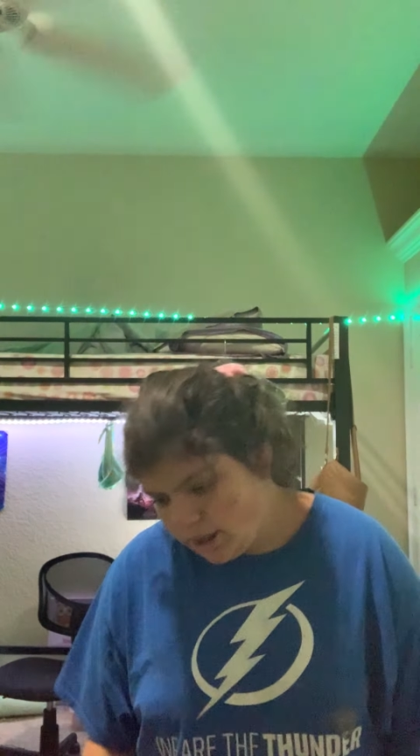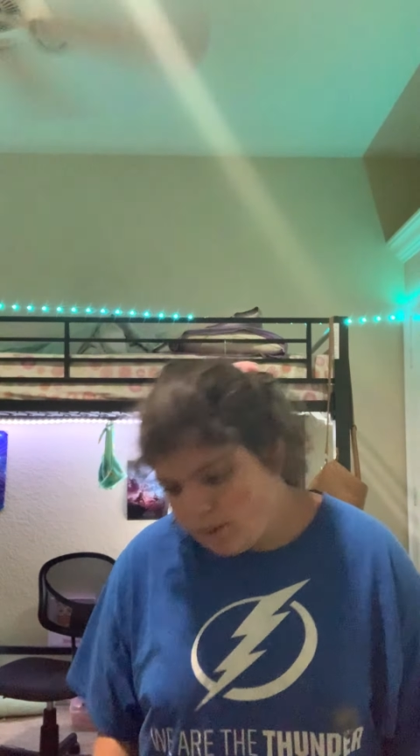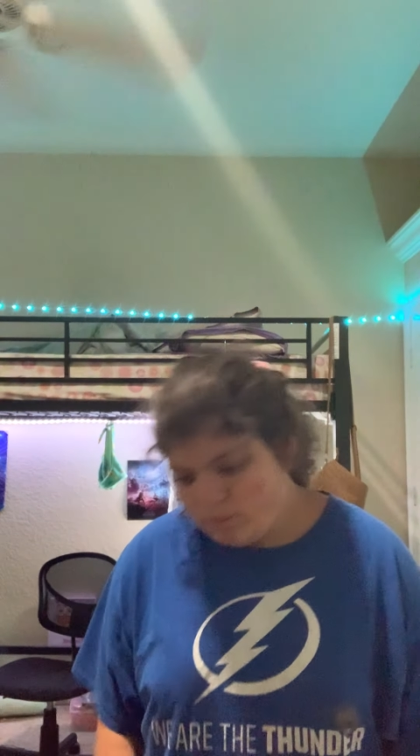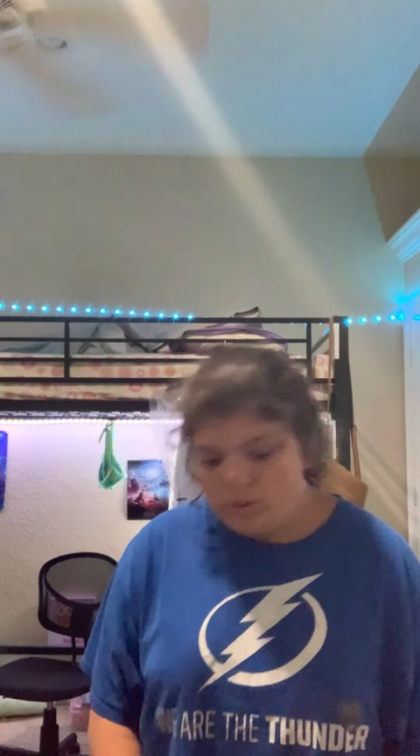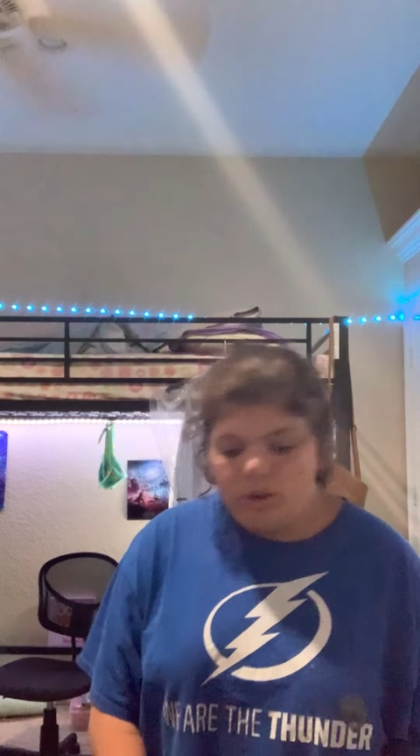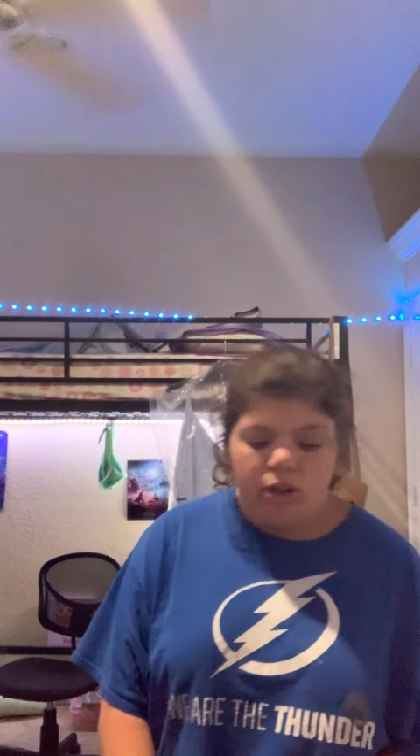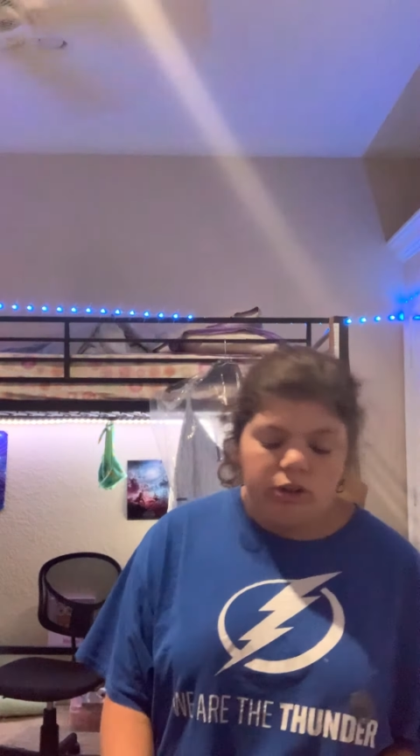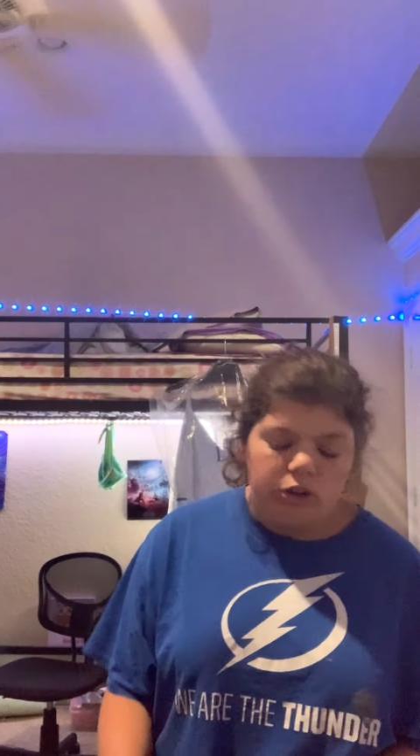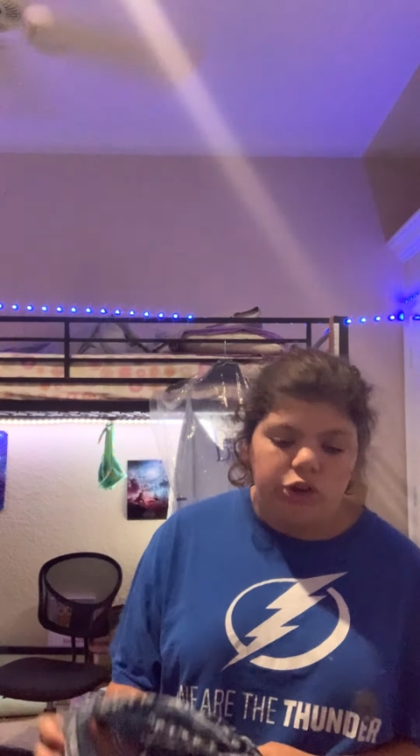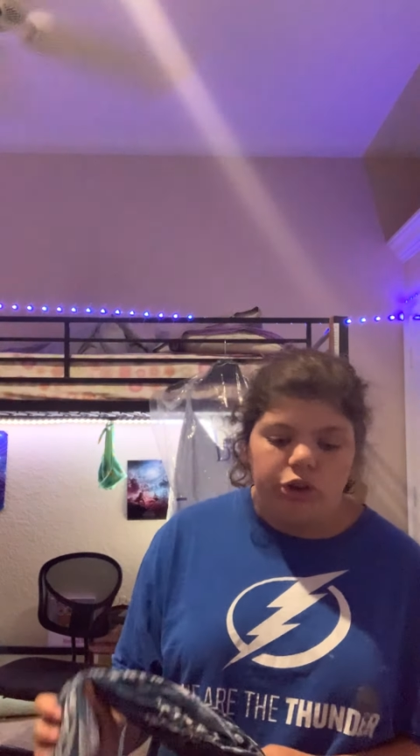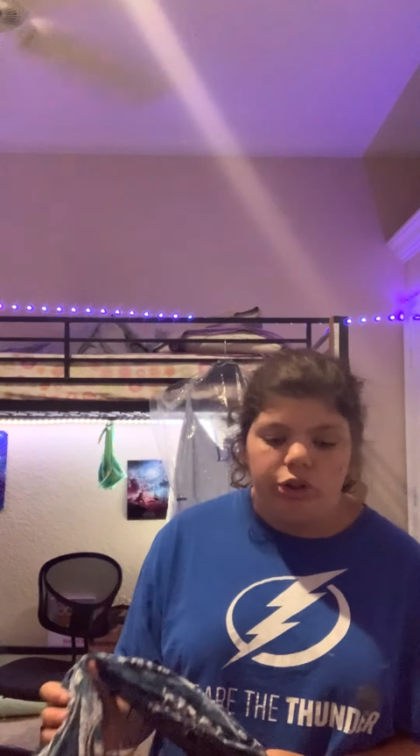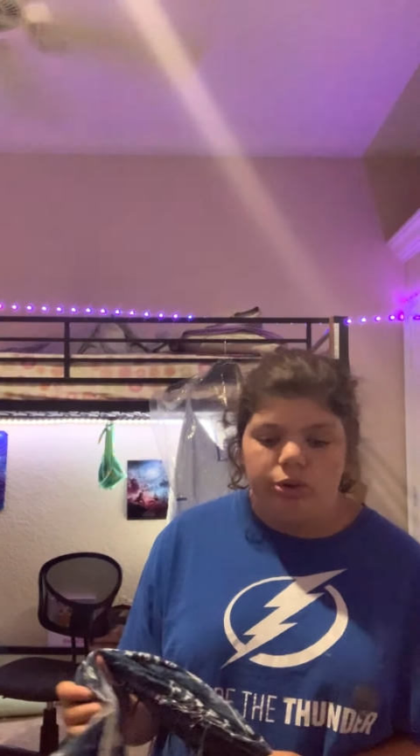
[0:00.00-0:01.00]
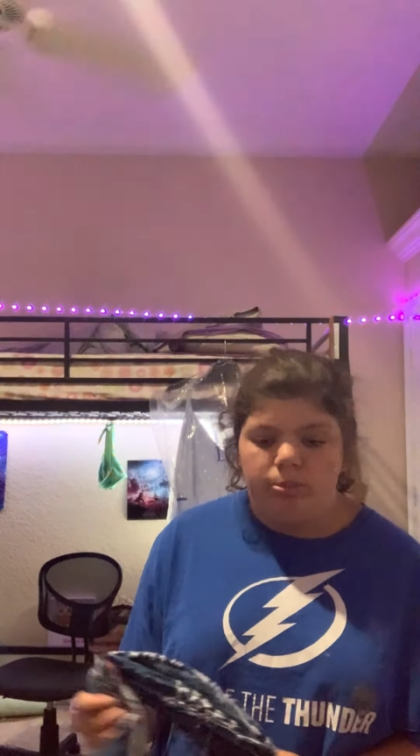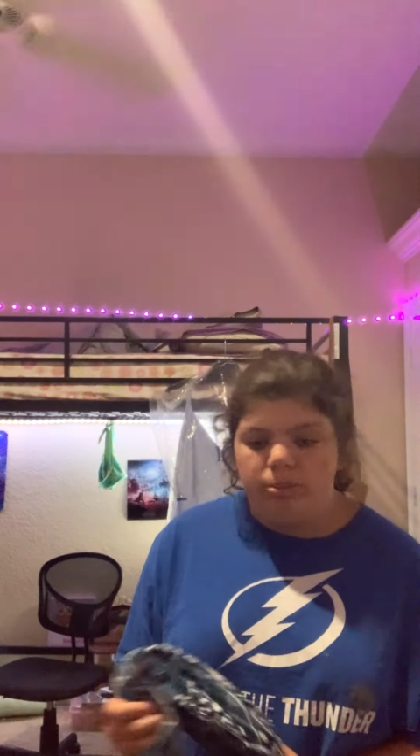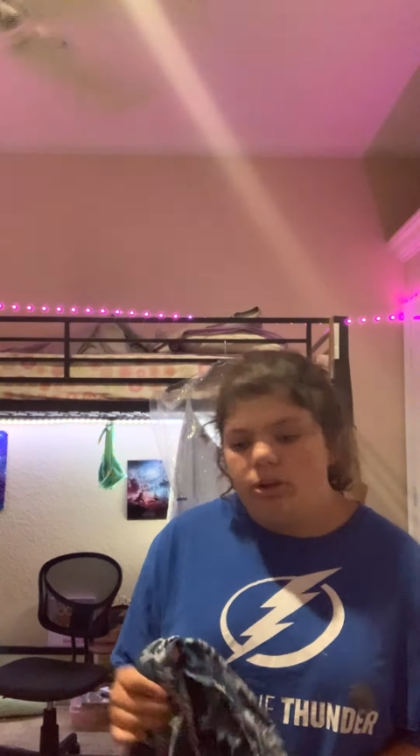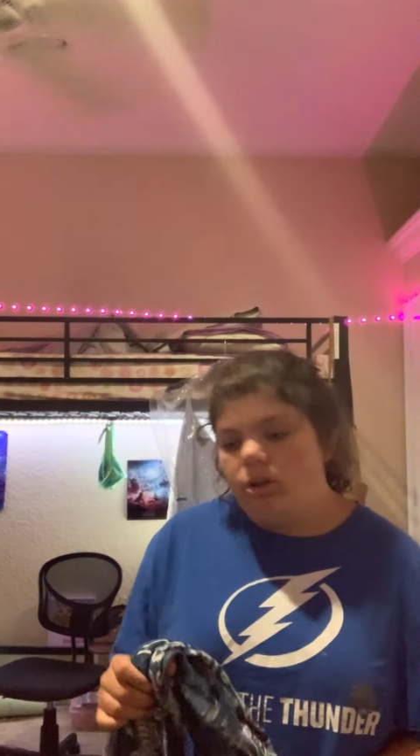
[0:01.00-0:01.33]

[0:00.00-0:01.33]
to happen or not this year, but